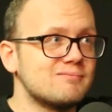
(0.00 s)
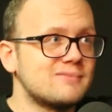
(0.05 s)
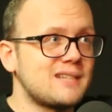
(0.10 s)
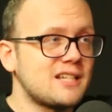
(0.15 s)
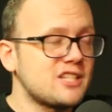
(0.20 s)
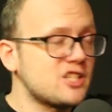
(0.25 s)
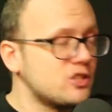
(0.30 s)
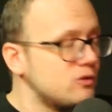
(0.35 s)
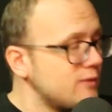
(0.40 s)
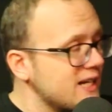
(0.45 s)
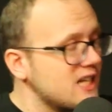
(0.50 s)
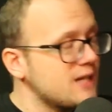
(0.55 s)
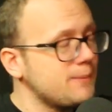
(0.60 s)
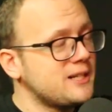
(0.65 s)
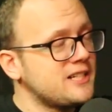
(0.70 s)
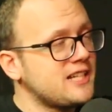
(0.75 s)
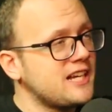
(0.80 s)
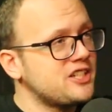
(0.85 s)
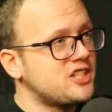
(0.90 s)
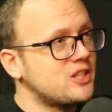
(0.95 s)
that's the
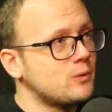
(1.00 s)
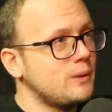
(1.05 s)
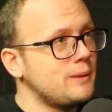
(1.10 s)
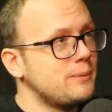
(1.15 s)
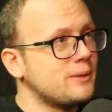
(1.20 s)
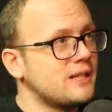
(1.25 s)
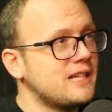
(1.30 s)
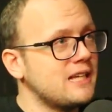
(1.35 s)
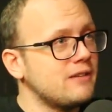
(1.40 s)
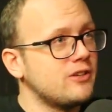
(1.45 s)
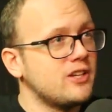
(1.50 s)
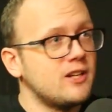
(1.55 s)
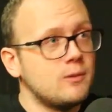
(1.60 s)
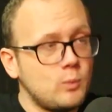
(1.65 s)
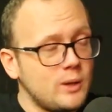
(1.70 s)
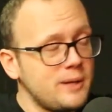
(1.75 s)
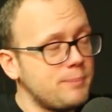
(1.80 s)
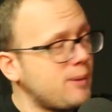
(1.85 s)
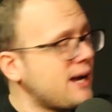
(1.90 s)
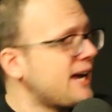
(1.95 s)
recommendation we were given,
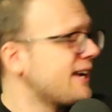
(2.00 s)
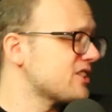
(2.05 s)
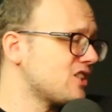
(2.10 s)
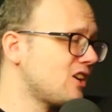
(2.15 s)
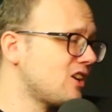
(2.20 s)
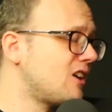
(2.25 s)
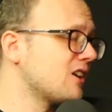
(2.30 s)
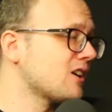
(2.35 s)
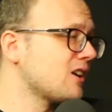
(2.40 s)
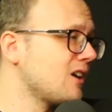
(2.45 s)
and we backed our